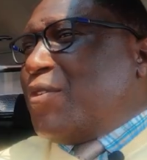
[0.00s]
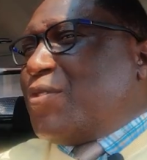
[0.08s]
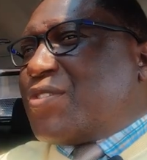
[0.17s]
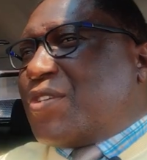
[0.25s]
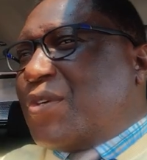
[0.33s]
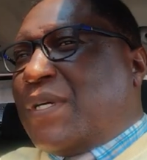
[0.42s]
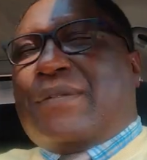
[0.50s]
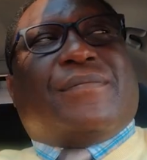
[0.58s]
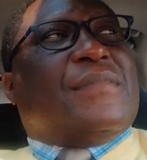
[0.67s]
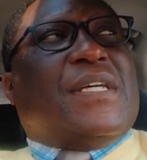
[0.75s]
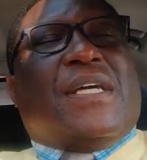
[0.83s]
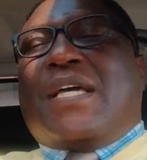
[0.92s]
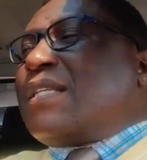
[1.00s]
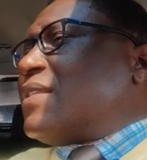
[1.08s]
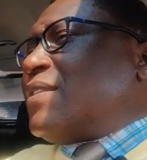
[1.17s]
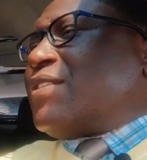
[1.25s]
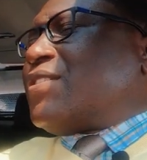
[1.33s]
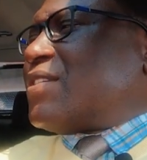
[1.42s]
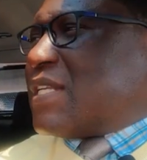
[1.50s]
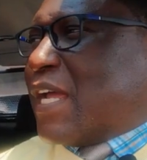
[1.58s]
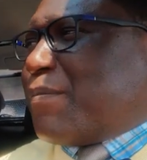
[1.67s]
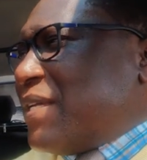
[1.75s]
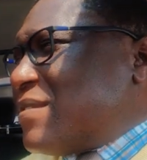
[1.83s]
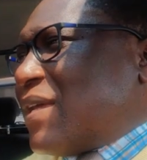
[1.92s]
used to it. This is
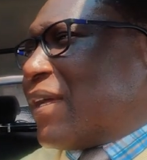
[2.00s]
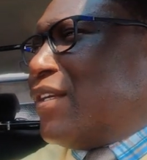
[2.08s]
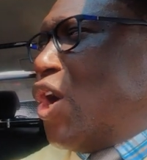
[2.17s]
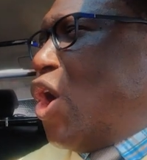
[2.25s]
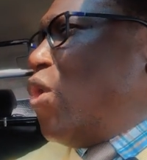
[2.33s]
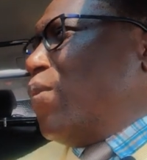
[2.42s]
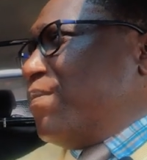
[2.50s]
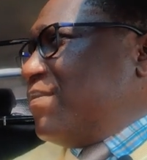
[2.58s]
like my second home.